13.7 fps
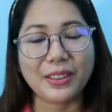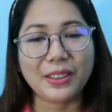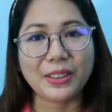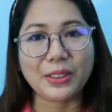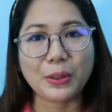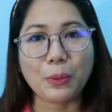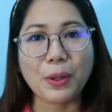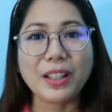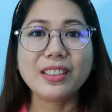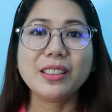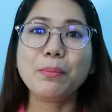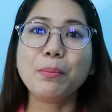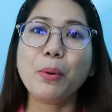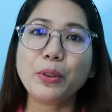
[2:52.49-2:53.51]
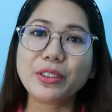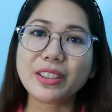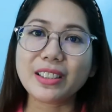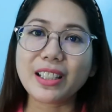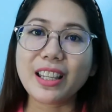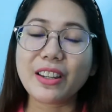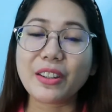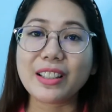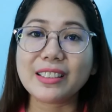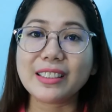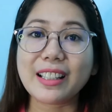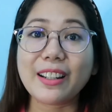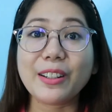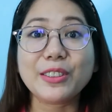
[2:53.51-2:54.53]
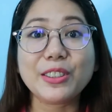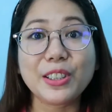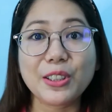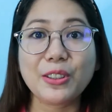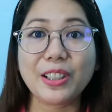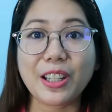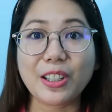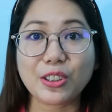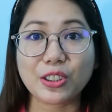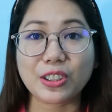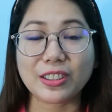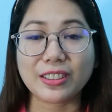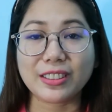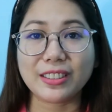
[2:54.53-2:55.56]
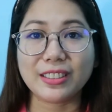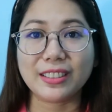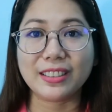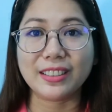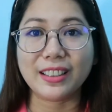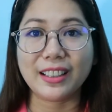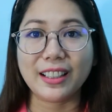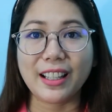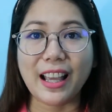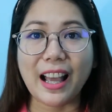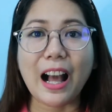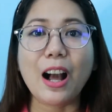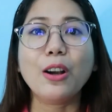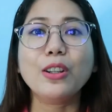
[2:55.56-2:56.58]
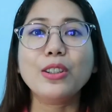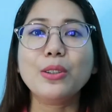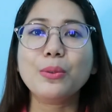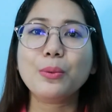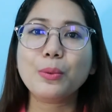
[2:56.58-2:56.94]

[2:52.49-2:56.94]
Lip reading: So what is important here is articulation. How you